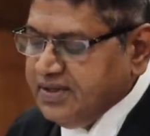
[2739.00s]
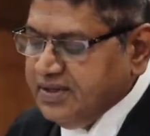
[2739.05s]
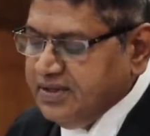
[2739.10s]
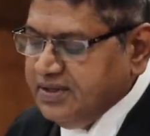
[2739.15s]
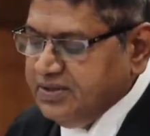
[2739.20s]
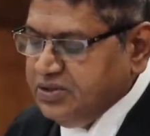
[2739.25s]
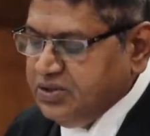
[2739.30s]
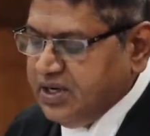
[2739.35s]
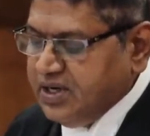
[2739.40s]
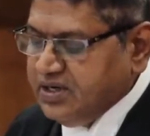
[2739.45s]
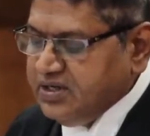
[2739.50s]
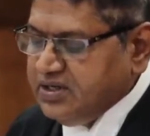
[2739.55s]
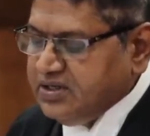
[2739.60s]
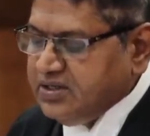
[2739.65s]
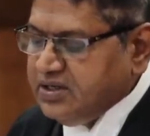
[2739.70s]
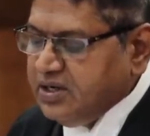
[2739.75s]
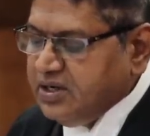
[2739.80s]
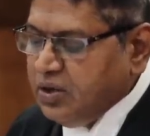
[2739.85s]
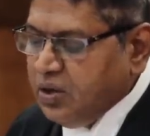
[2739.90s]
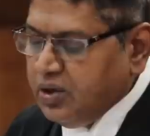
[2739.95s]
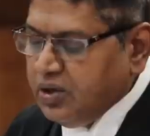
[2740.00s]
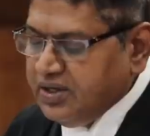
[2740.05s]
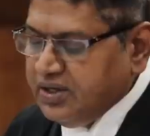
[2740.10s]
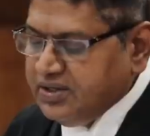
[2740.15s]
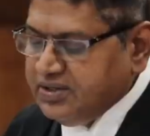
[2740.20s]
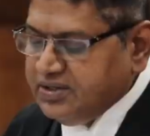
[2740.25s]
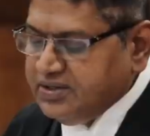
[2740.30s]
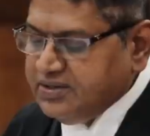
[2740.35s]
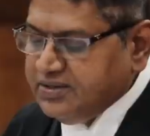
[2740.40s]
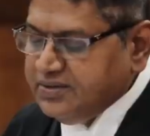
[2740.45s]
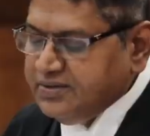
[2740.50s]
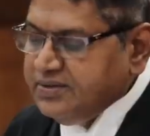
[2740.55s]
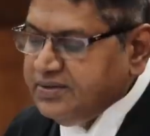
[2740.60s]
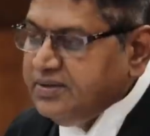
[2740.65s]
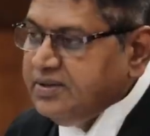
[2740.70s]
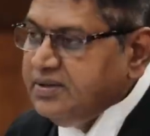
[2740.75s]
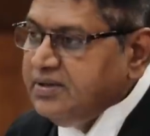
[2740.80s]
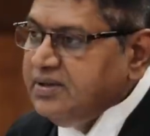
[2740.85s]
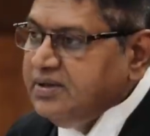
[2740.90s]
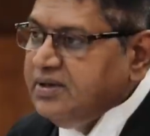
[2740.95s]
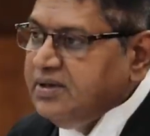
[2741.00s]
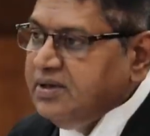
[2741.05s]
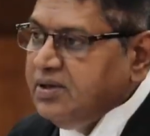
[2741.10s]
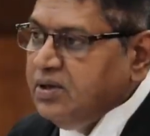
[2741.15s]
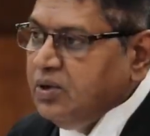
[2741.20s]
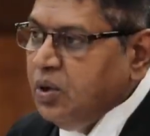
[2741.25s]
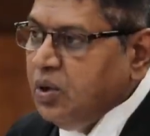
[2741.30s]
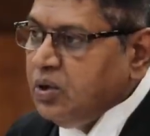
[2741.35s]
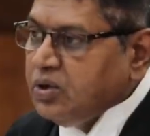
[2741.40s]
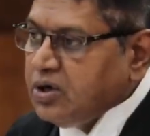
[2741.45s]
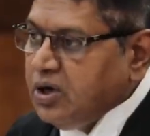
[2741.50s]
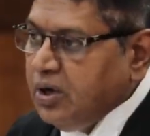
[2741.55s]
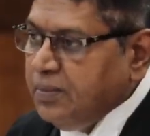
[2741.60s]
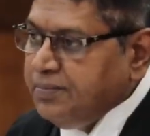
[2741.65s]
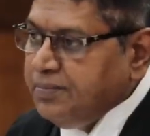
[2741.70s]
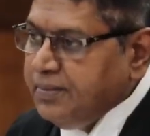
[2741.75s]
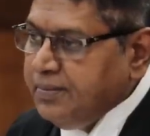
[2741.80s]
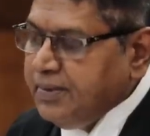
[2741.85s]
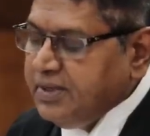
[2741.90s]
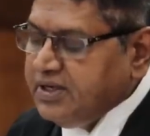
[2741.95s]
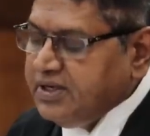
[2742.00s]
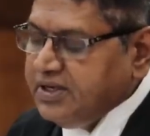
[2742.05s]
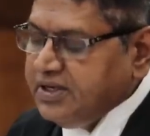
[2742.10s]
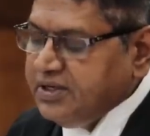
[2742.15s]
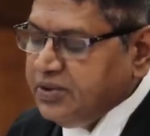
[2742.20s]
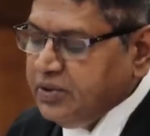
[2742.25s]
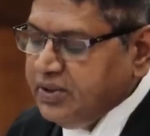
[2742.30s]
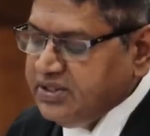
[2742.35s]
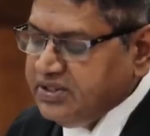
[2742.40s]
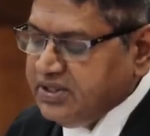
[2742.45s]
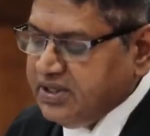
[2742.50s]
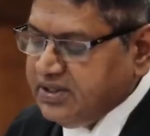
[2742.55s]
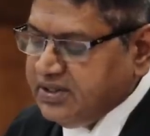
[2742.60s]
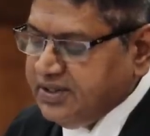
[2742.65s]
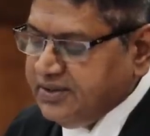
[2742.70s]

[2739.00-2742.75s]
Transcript: judges and lawyers are complementary to each other.